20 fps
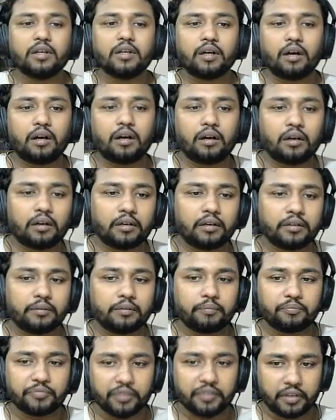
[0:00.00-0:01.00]
Uh,
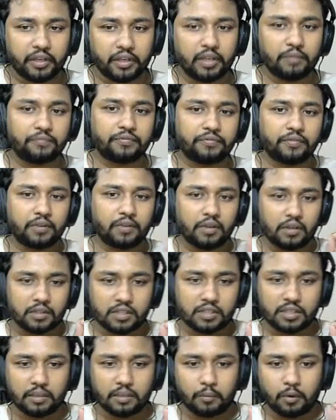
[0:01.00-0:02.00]
if
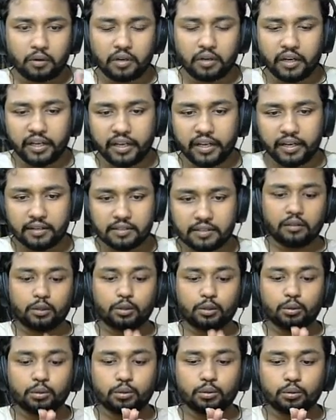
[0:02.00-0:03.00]
someone needs
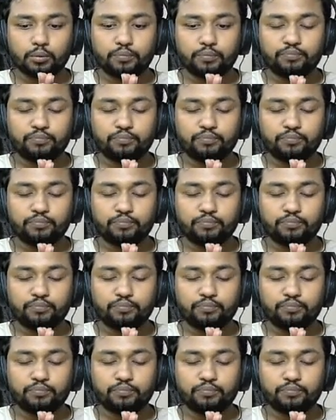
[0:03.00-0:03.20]
to